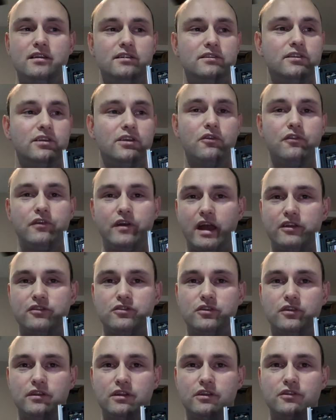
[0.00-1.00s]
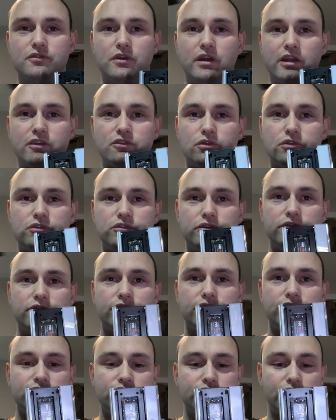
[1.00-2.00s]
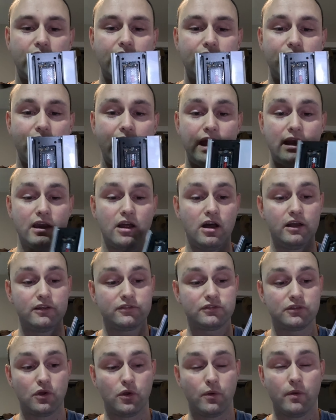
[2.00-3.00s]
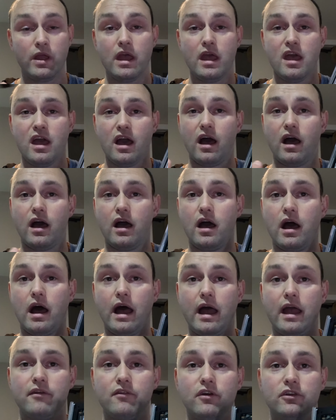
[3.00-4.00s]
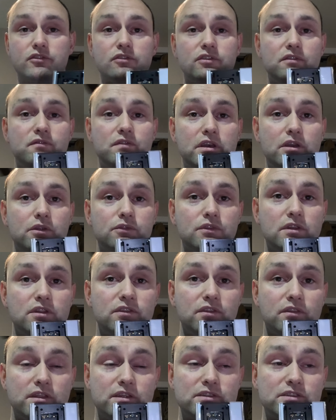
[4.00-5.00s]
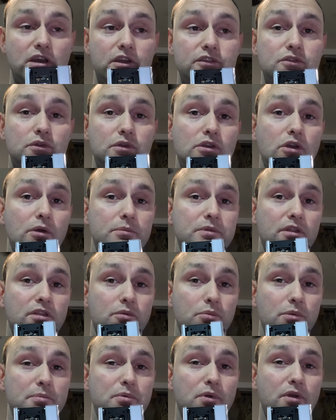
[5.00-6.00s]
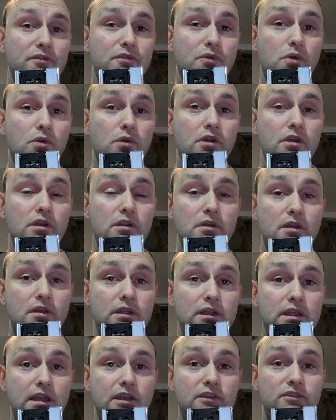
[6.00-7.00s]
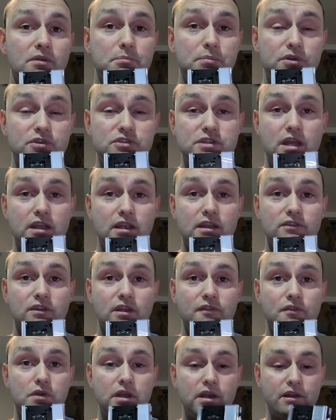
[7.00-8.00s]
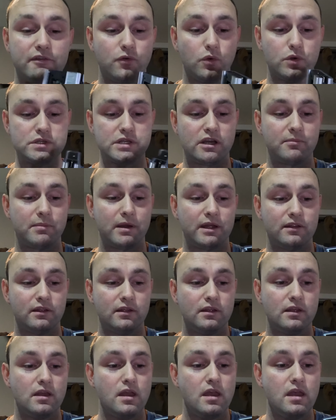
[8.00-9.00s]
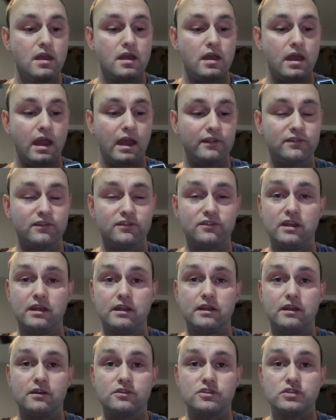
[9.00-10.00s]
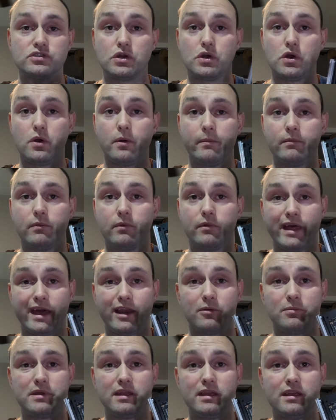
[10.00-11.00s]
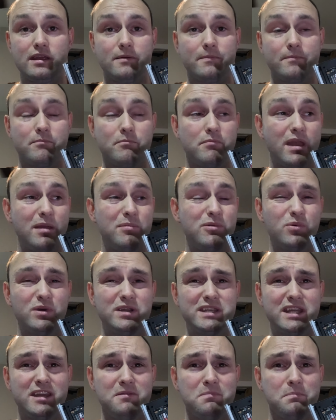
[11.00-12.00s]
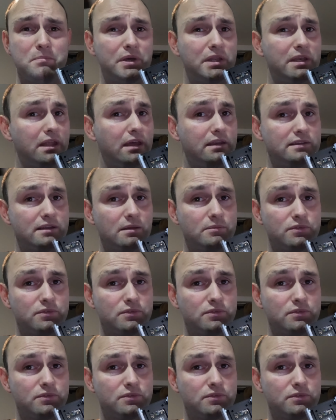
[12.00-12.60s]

to go faster than this for an external drive. And also, I've seen videos on this. This also can go up to 3.4 gigs per second if you get a 4 terabyte SSD in here. So that'll be maybe one day, but not anytime